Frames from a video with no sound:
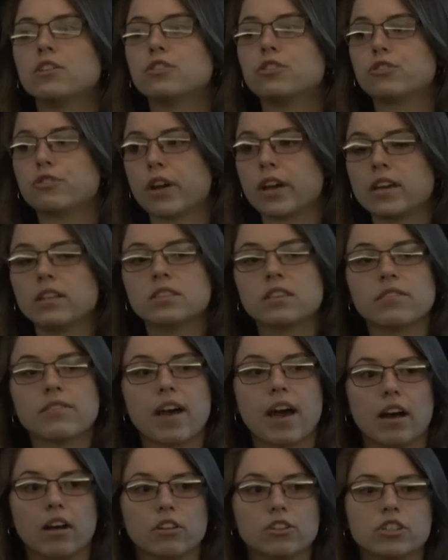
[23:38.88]
strains
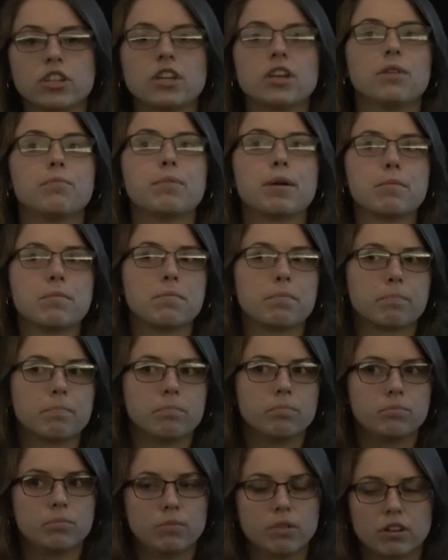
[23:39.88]
of algae, and maybe
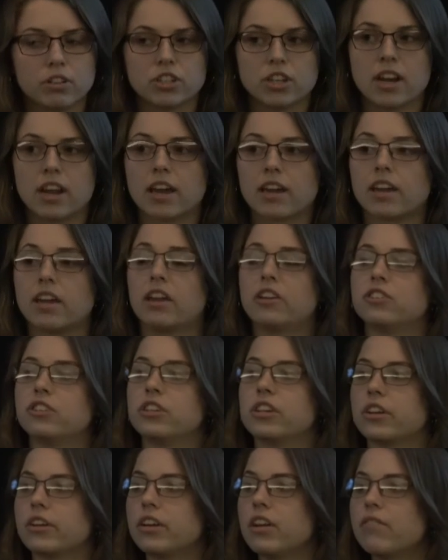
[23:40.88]
genetic
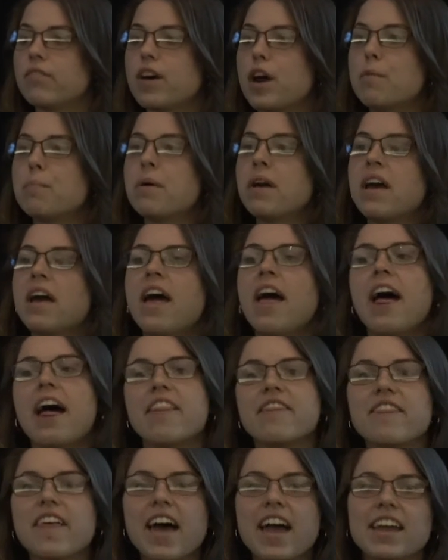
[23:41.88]
engineering of them.
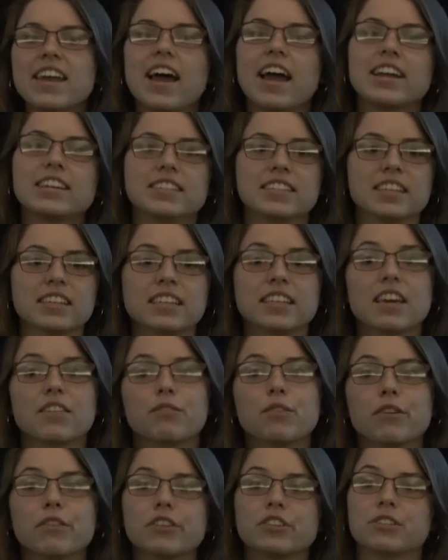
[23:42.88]
And then
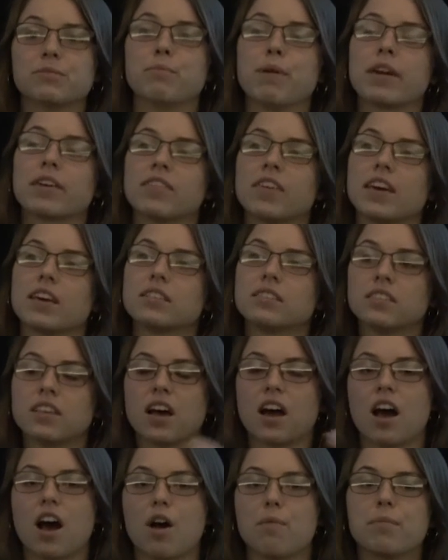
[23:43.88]
ideally, if we were to make this
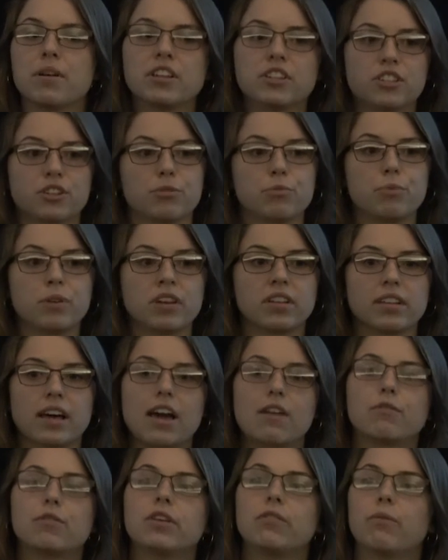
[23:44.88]
into real
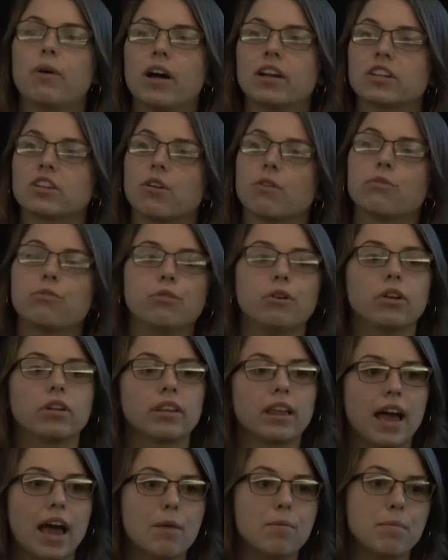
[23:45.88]
life, we'd want to go through
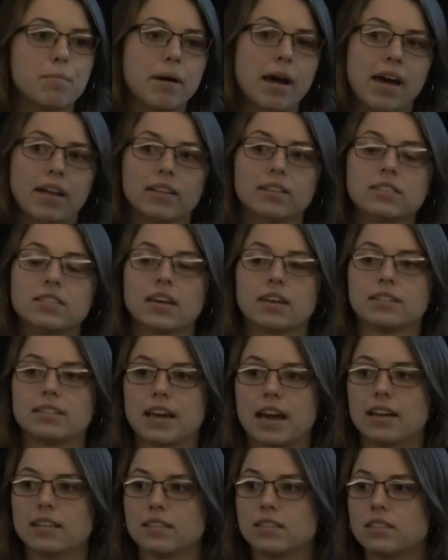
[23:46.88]
a lab and pilot scale
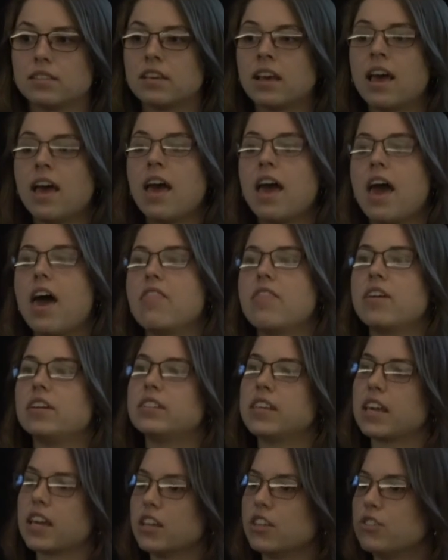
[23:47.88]
tests, and
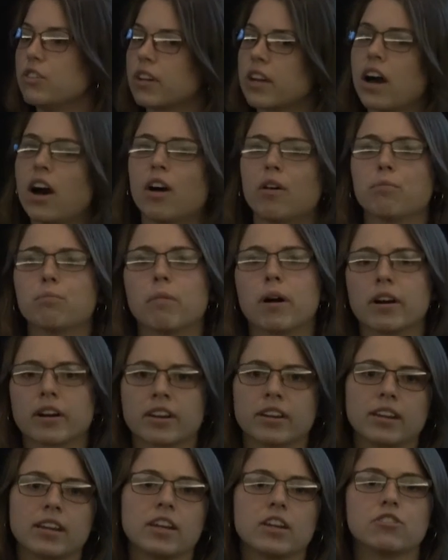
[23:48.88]
then take into account
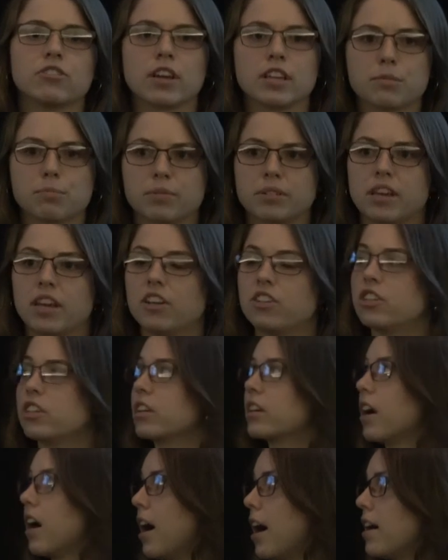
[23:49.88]
marketing and
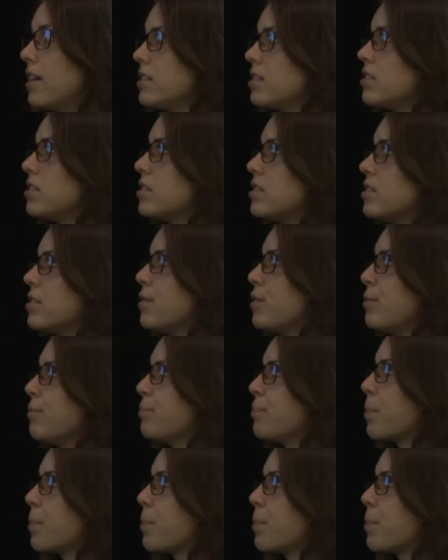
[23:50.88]
transportation costs.